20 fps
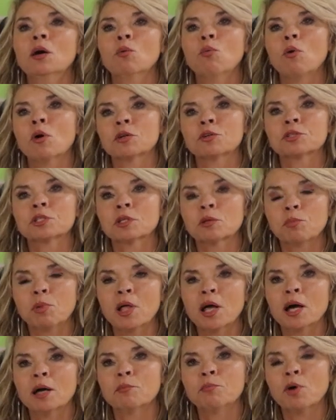water
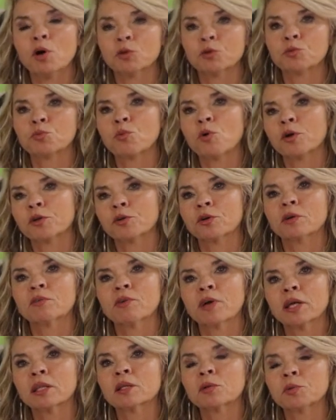supply bottled water
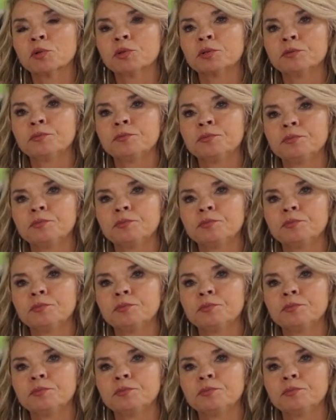available